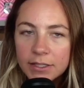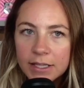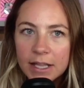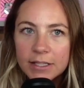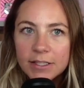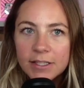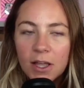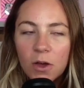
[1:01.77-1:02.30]

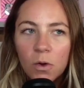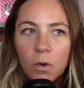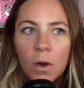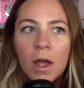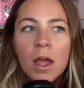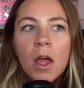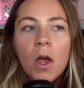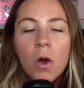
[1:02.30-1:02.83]
And so
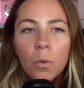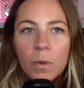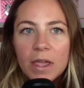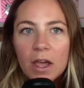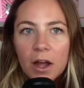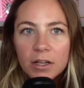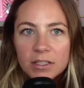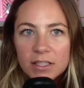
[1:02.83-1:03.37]
we
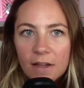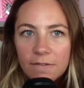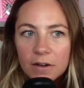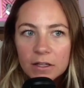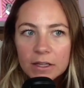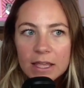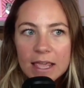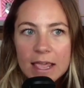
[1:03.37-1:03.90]
are
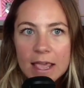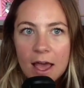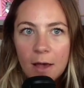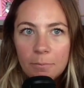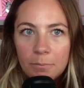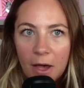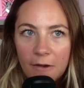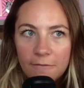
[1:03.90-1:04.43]
definitely
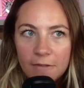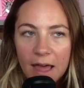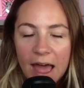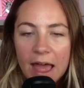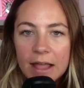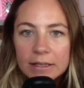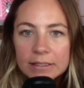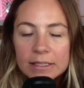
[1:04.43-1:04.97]
above
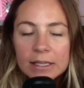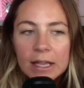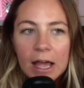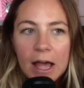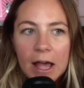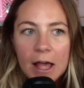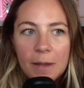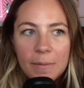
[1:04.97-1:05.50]
that.
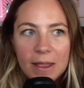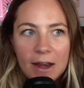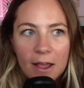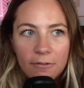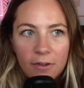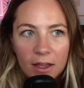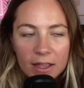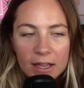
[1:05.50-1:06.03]
And I
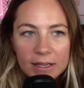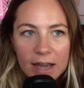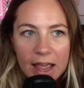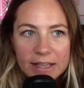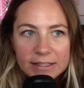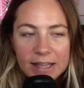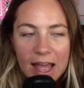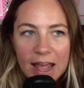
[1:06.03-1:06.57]

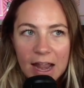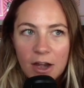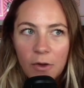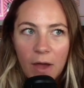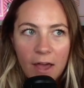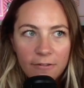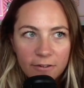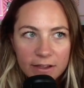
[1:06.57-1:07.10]
recognize that. I know
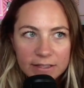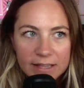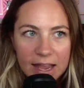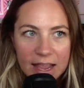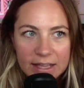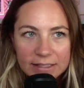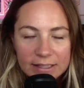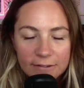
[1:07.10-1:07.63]
every
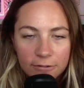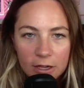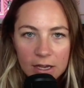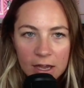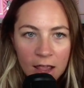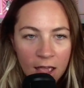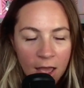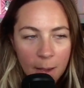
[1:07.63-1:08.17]
state is different,
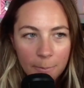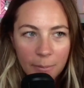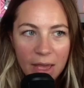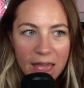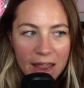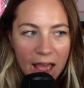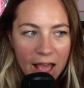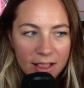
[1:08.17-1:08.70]

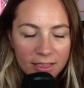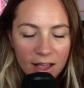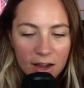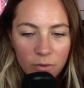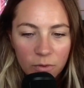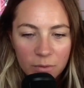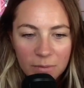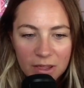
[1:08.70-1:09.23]
but I thought it
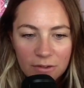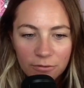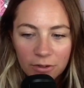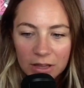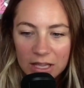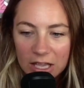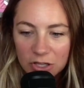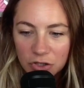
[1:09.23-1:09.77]
would be
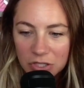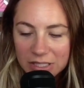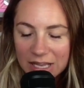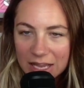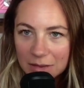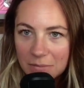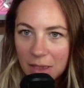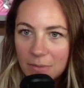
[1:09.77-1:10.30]
really interesting
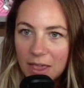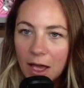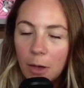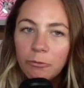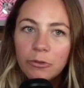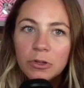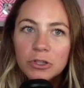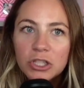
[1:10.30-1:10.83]
and maybe
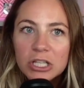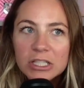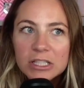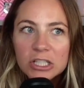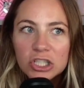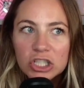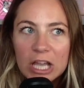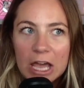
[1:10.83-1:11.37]
helpful just to
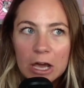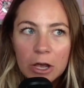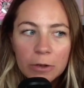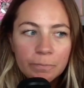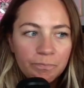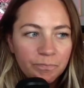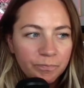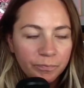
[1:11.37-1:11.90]
share